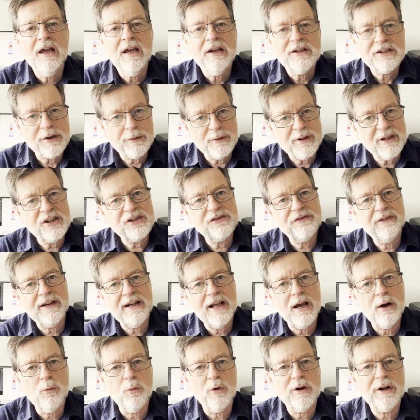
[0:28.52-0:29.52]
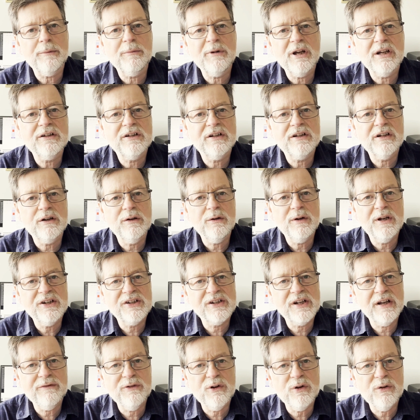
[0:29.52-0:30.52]
So in this video, what I'm going to do is
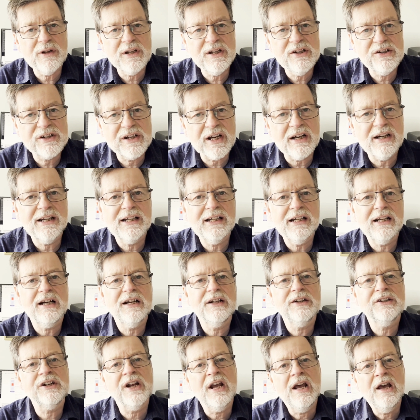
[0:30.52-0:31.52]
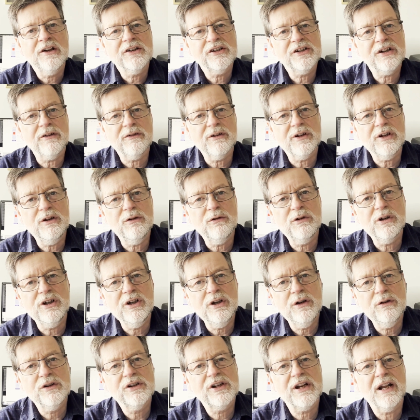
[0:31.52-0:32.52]
give you these guidelines so that you can
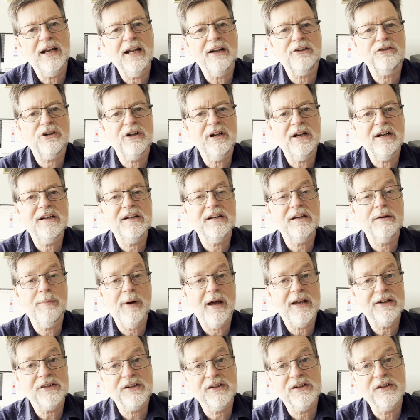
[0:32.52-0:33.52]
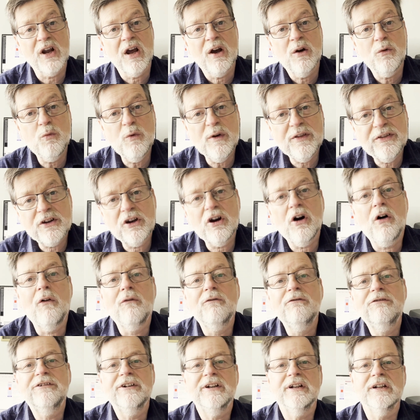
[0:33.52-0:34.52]
use electrolytic capacitors with
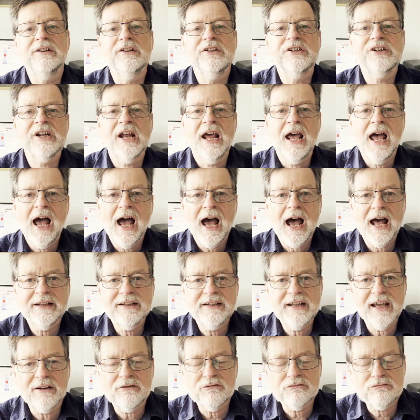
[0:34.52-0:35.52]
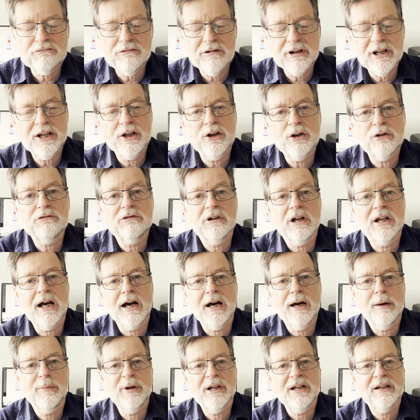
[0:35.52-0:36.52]
confidence and get really good
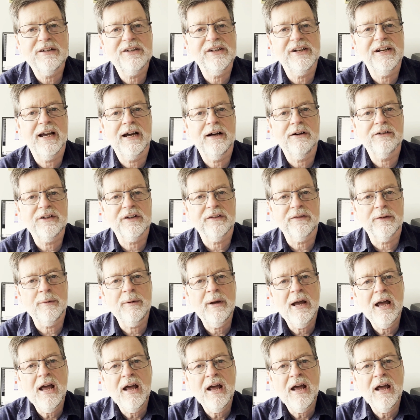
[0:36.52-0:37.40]
reliability out of them.